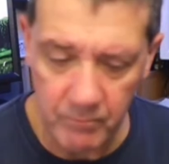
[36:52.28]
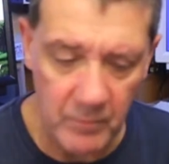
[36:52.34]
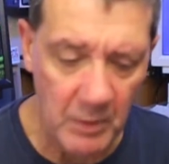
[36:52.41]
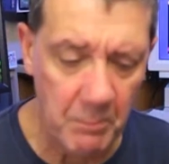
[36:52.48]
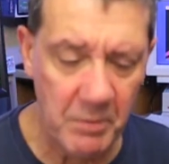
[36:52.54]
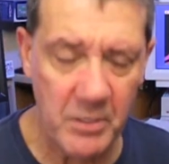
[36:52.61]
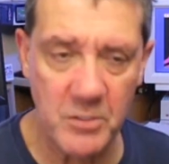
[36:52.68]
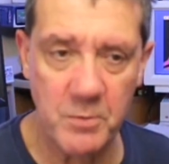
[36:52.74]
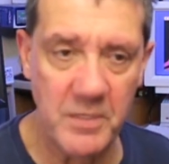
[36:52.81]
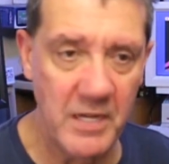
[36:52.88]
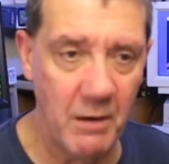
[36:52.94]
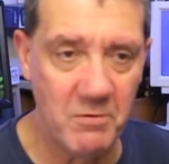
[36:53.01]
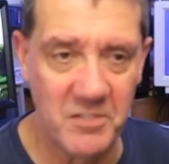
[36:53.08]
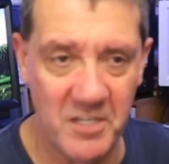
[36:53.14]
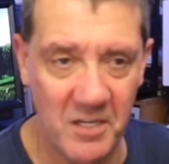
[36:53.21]
because we know
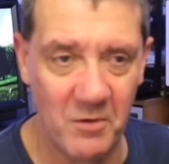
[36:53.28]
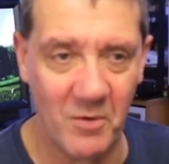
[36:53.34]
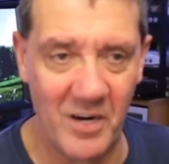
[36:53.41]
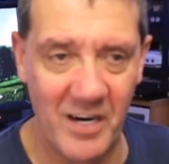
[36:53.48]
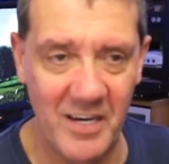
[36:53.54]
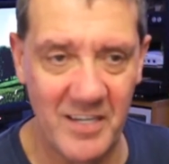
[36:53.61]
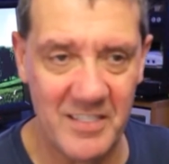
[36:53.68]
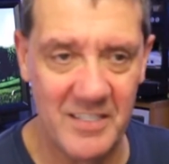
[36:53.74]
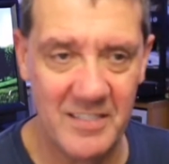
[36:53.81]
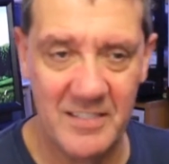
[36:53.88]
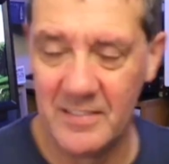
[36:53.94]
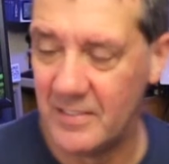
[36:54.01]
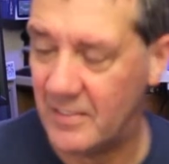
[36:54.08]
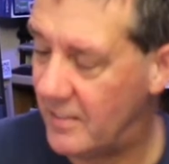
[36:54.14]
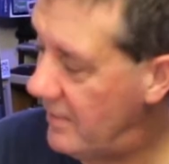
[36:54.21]
it's going to work.
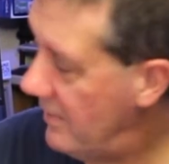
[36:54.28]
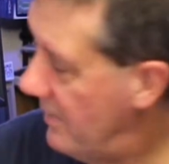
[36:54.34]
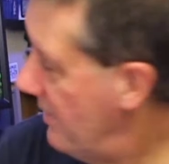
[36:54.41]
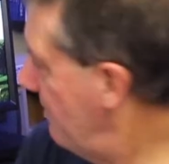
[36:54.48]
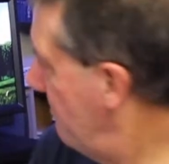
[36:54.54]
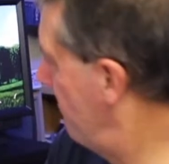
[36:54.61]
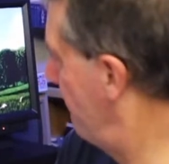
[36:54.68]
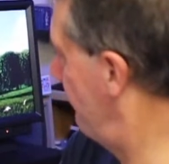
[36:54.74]
In